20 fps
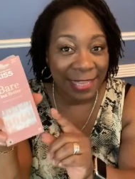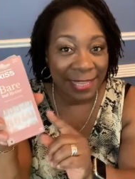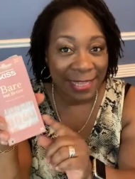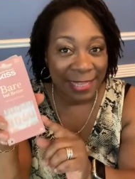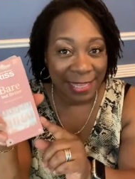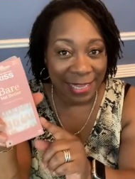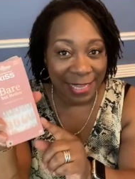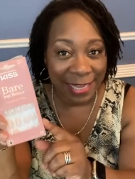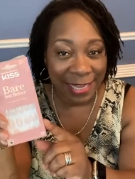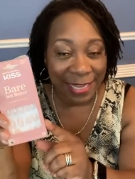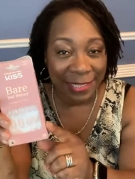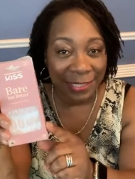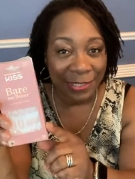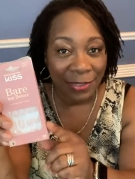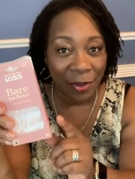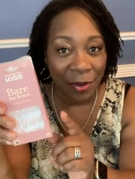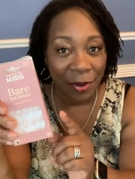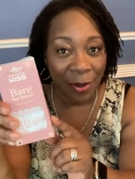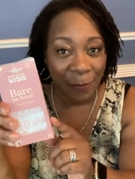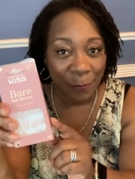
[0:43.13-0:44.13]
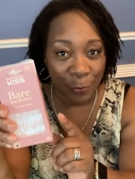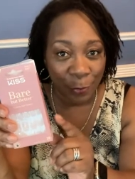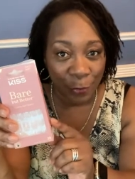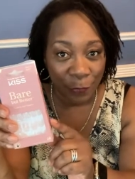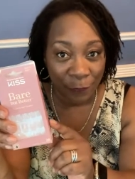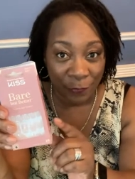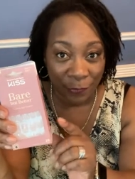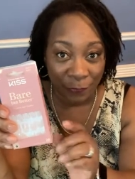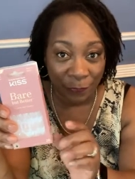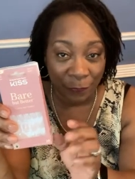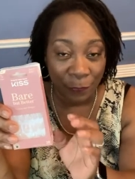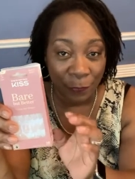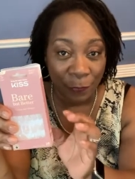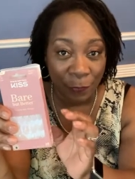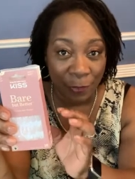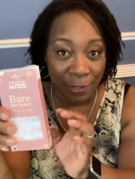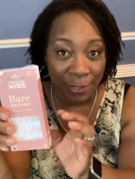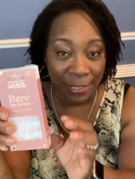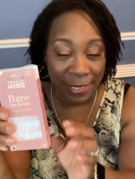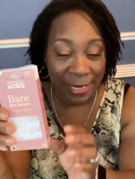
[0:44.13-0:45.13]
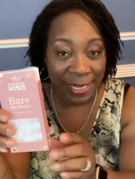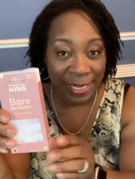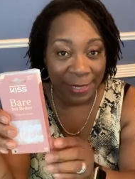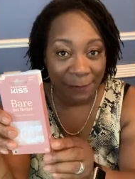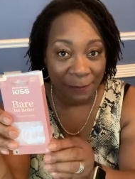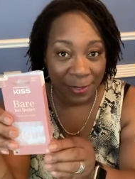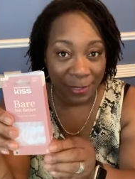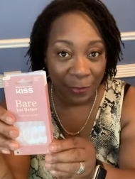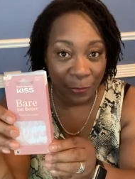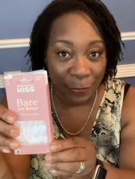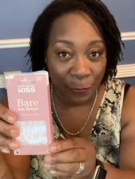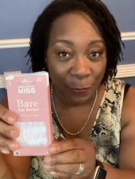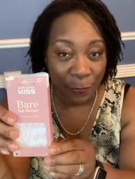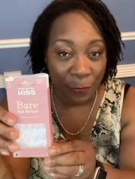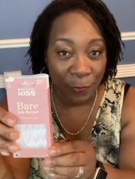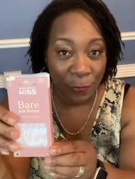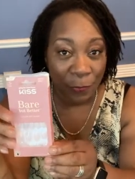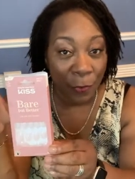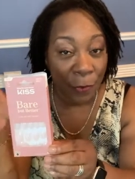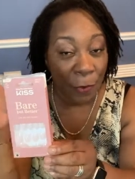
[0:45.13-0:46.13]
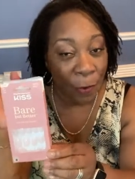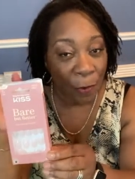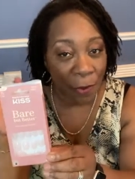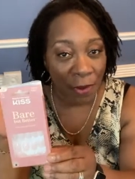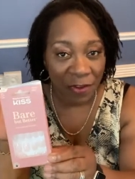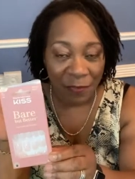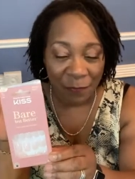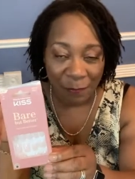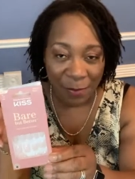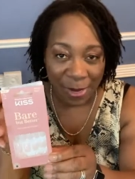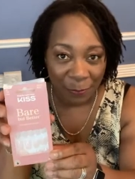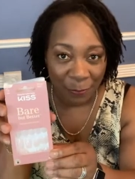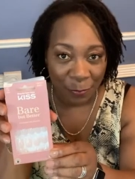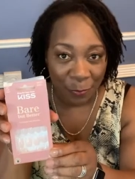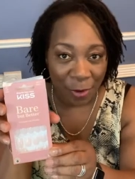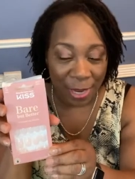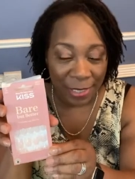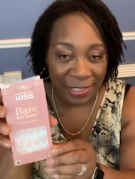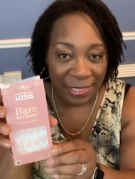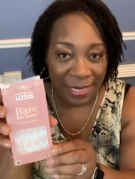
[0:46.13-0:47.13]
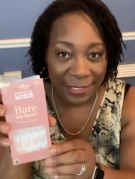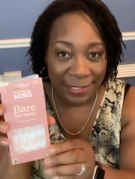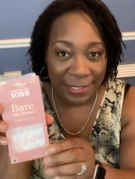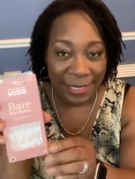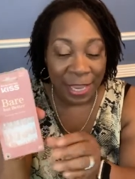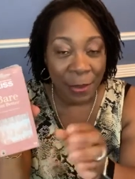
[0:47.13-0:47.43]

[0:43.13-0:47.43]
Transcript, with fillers: these are perfect for getting me through all of my projects